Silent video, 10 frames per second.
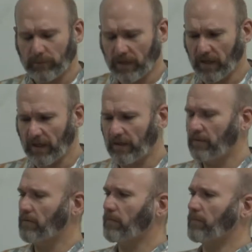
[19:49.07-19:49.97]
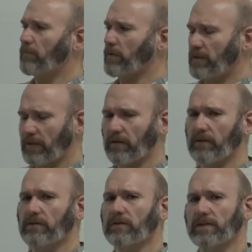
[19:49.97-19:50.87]
cut
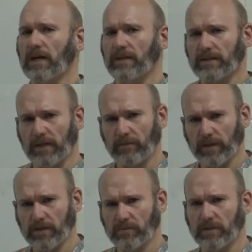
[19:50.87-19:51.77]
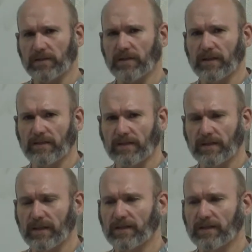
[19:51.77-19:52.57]
materials, how to take measurements and things like that.